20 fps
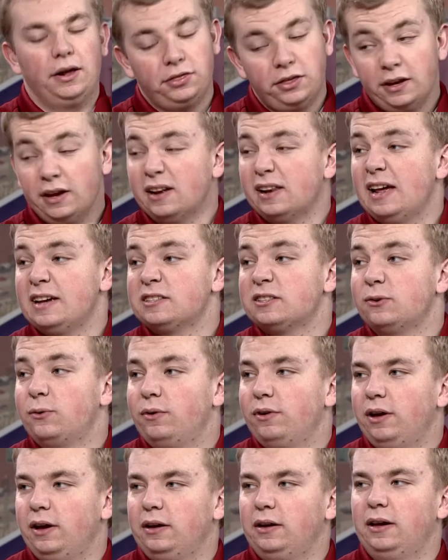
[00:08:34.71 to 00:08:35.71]
think
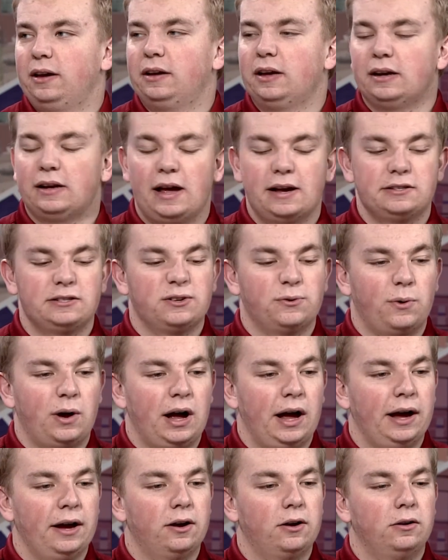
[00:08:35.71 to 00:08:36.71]
it can last a
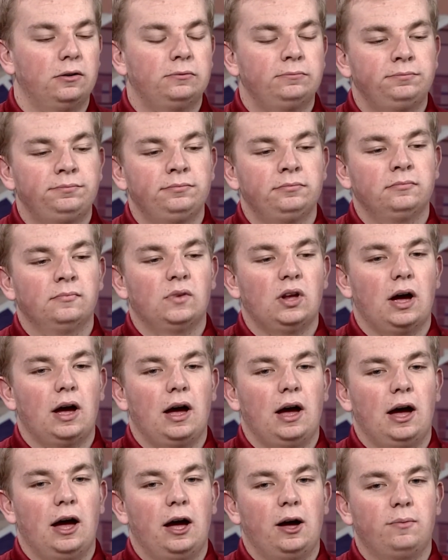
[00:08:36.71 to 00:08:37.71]
while.
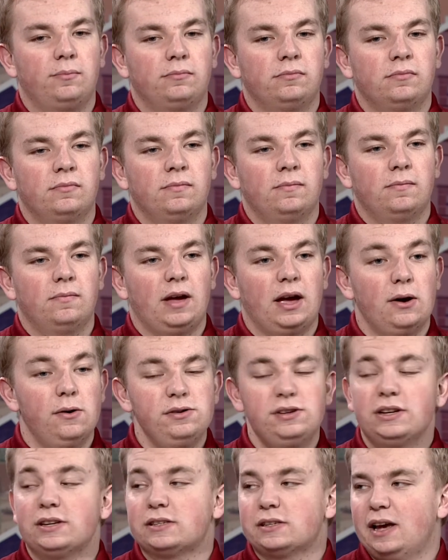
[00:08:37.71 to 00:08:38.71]
It
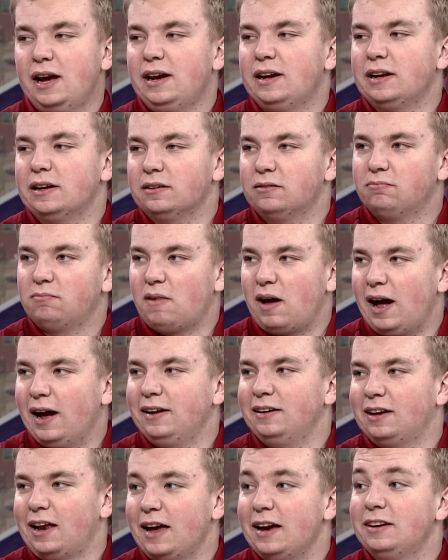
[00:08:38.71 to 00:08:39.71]
was exciting.
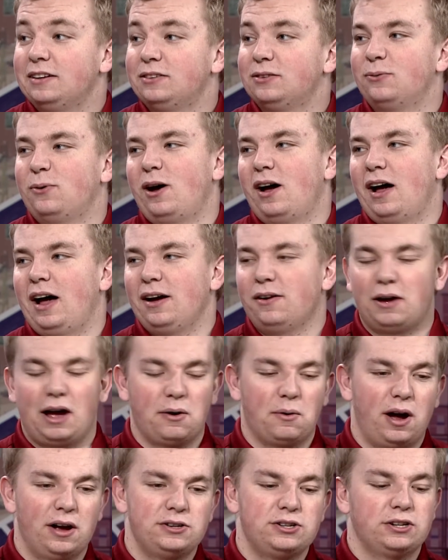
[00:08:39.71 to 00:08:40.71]
I
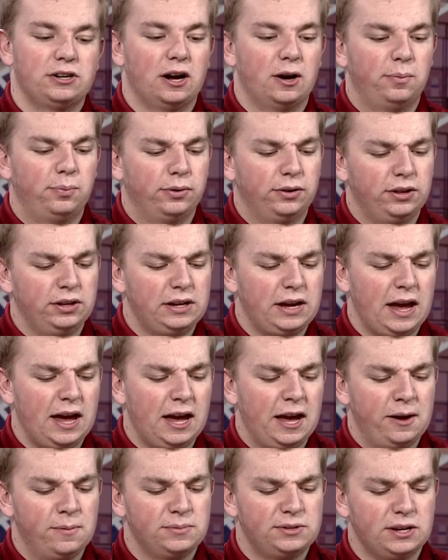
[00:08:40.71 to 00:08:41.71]
watched a couple of the
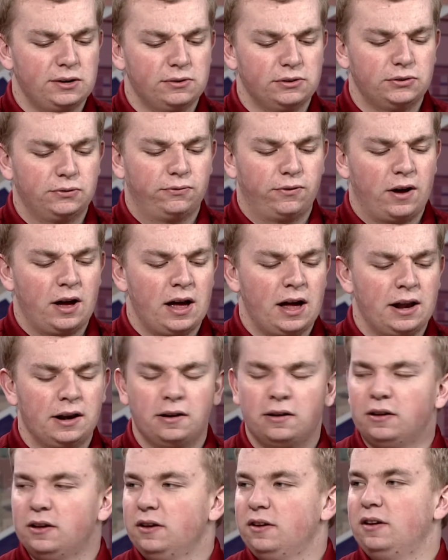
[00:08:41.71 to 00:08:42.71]
games. It was fun.
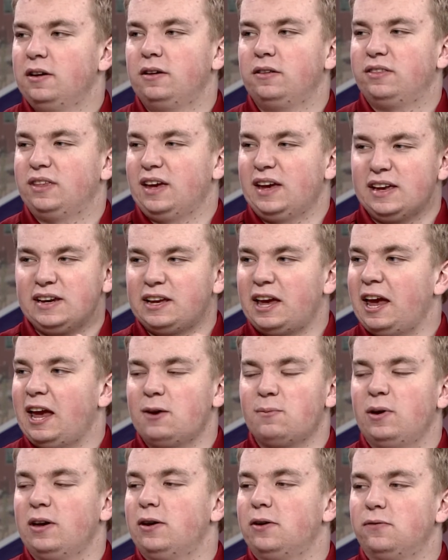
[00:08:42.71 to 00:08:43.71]
The
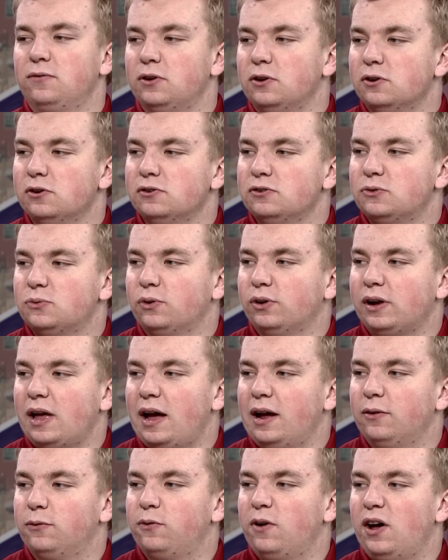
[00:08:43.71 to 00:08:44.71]
in-game interviews were a
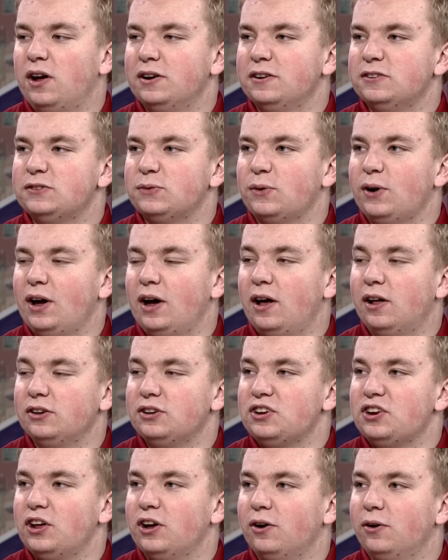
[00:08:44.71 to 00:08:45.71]
lot of fun as well.
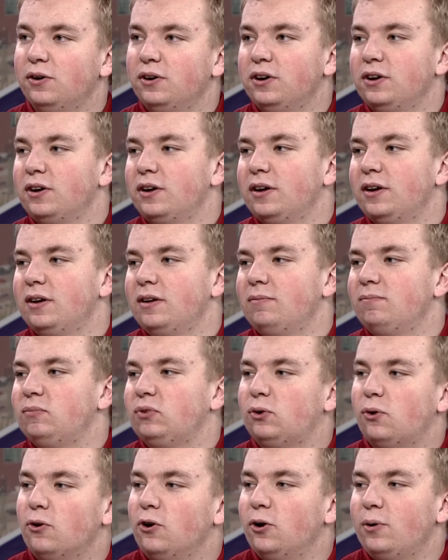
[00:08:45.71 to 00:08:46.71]

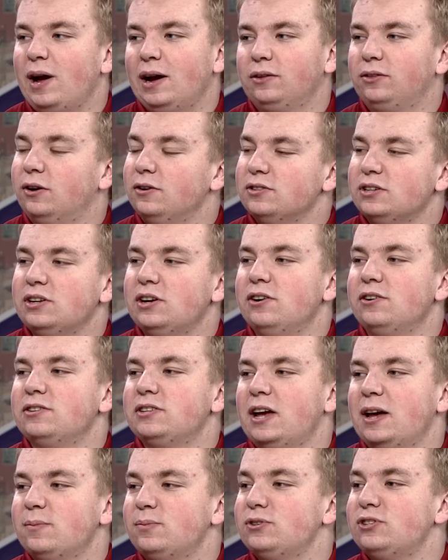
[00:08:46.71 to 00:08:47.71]
The quarterback throws an
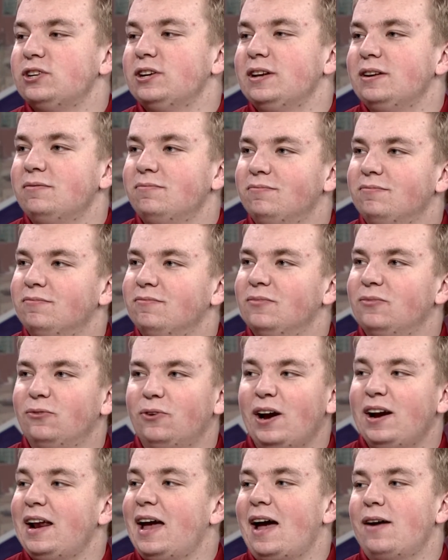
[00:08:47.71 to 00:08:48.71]
interception.
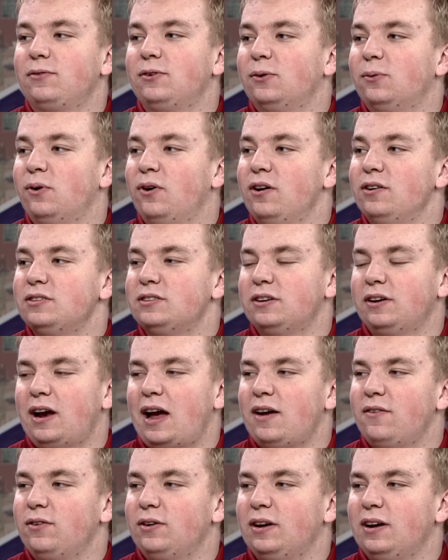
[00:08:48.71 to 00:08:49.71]
Right afterwards, they're
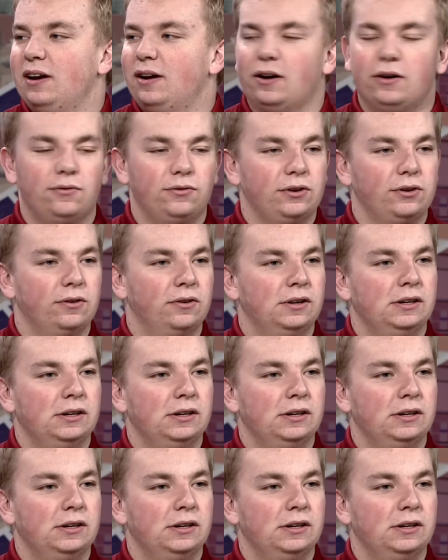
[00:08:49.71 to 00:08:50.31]
having an interview.